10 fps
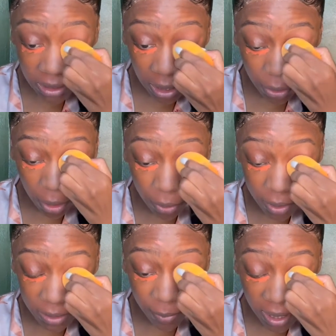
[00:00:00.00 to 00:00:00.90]
I thought it
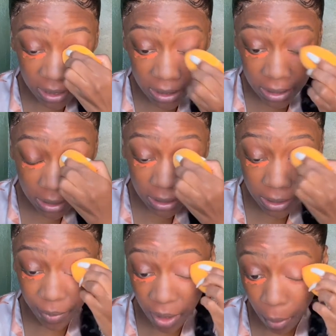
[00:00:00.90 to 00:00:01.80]
was best to
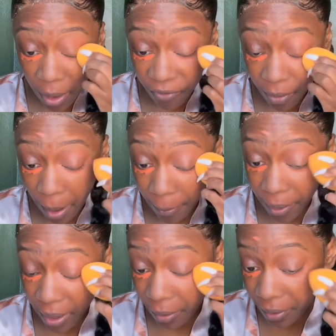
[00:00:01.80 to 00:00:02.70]
to be away from my
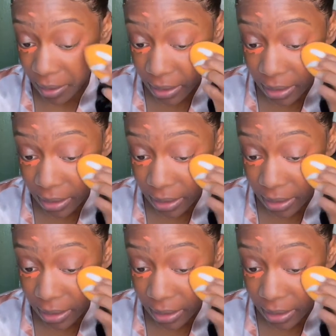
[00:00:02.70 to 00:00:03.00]
parents.